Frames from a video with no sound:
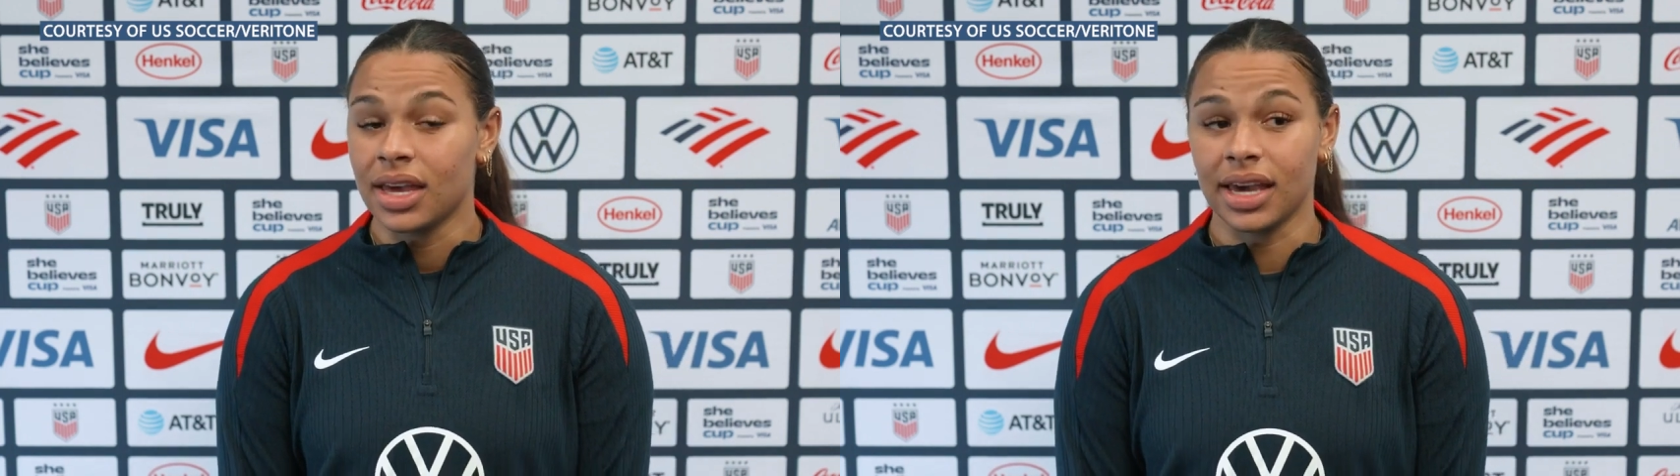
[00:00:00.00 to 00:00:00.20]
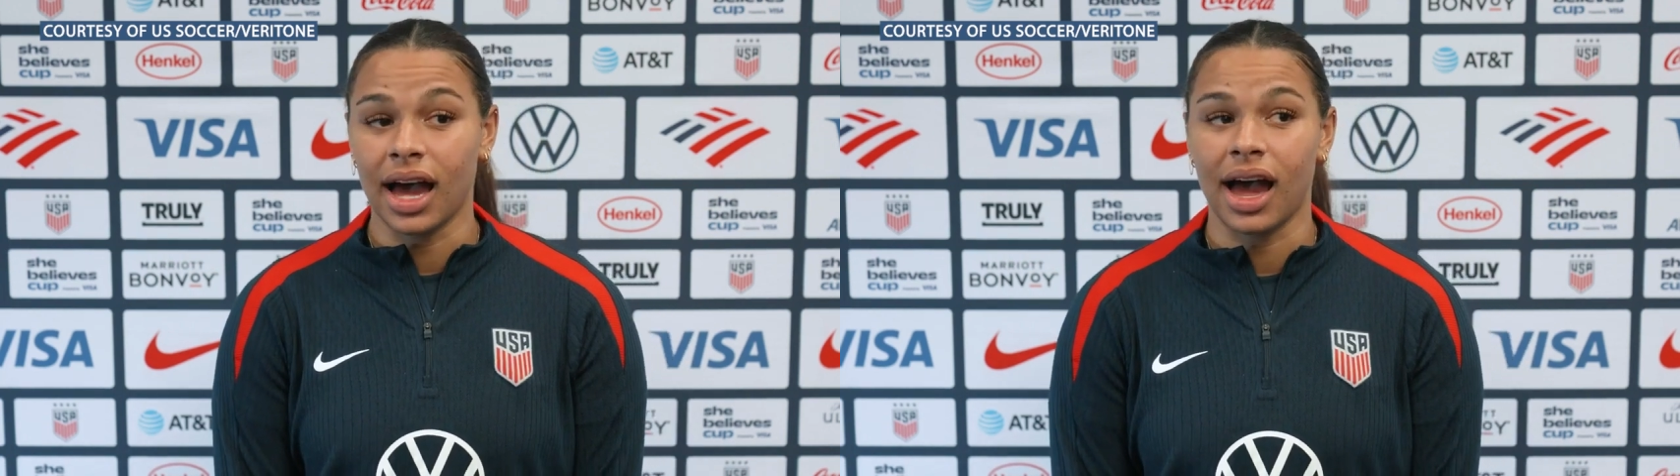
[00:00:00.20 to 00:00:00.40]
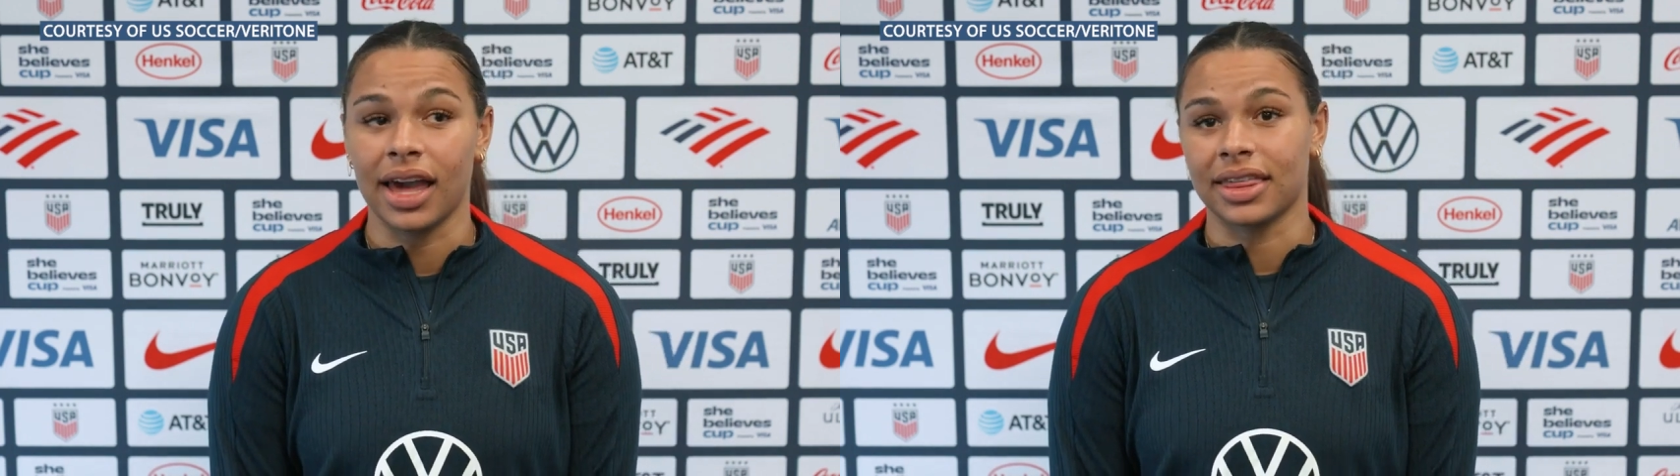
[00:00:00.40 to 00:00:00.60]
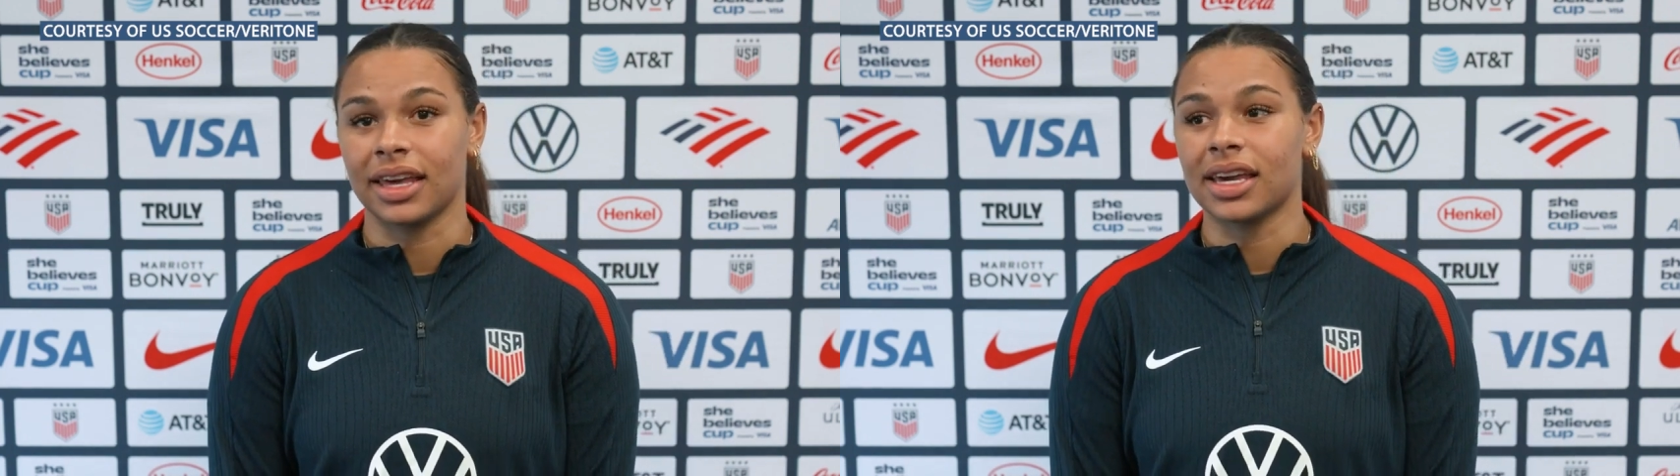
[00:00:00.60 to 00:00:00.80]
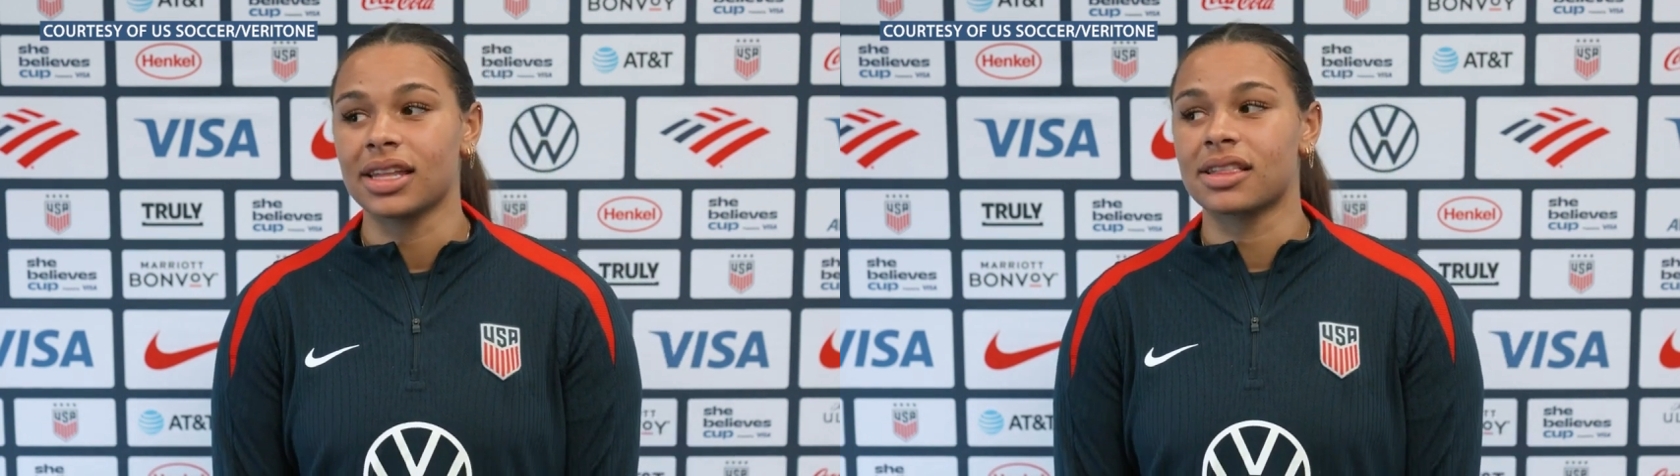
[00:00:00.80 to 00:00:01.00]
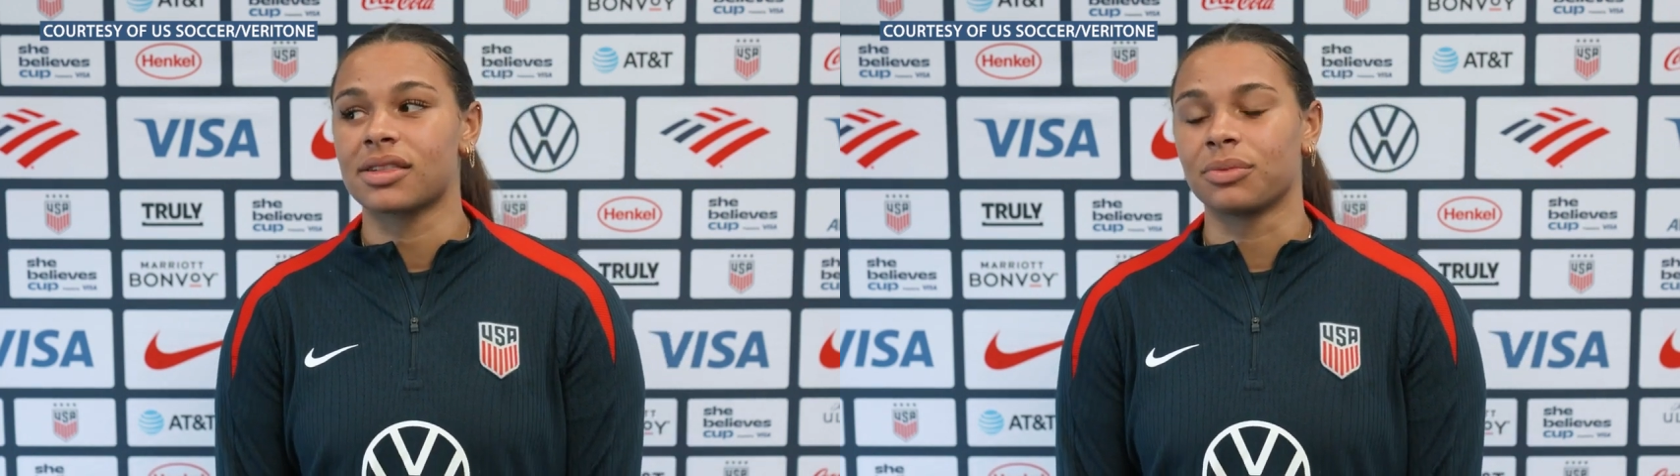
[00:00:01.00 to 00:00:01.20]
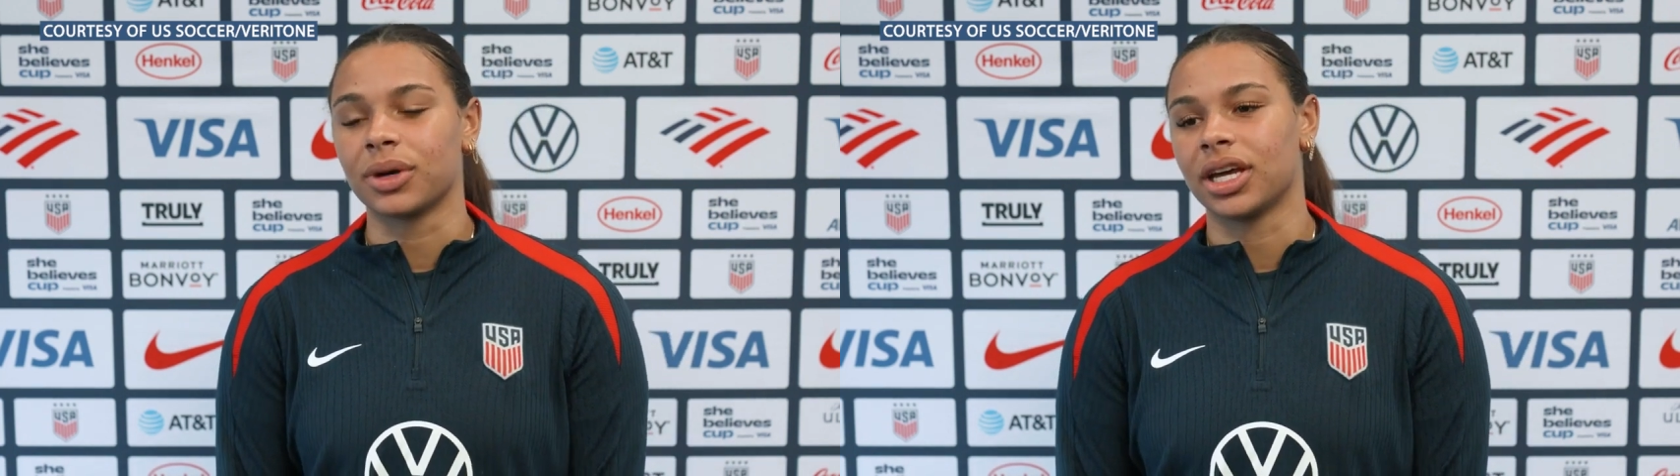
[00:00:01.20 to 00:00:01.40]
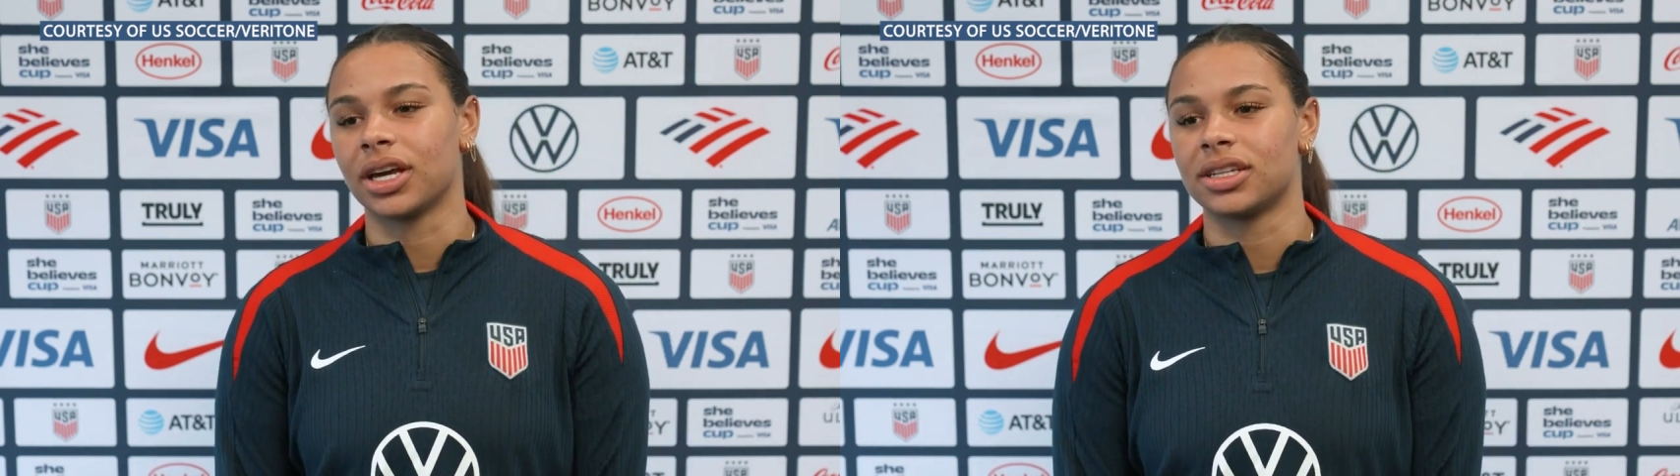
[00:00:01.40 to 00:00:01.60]
Yeah, I think it's
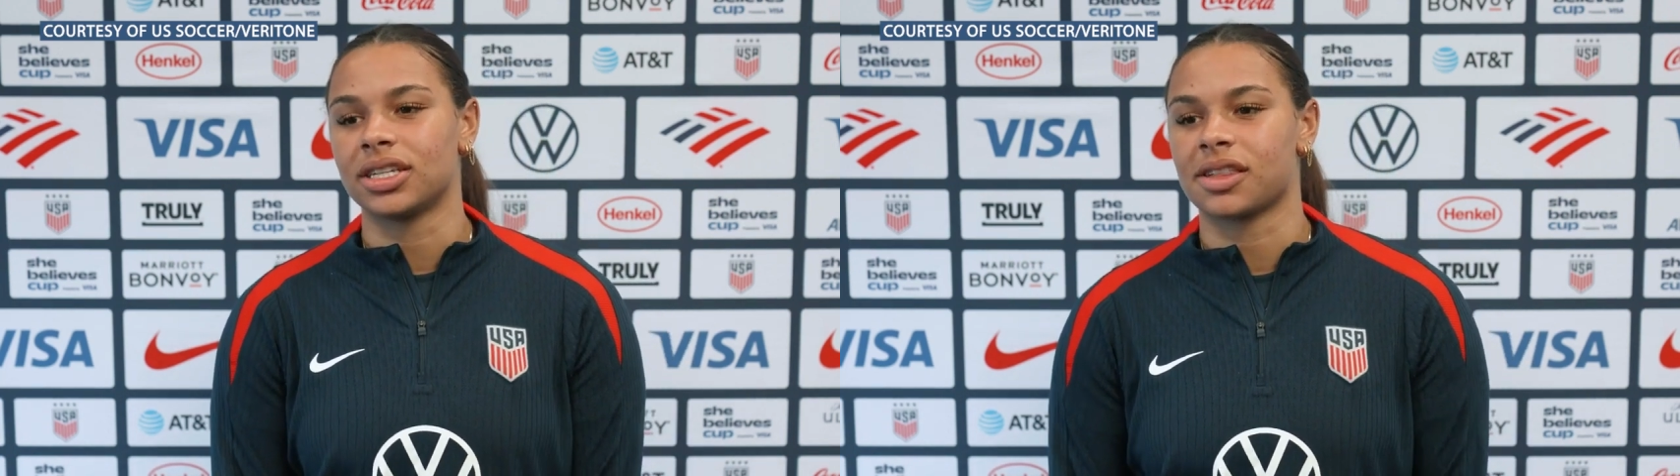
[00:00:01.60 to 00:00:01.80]
really good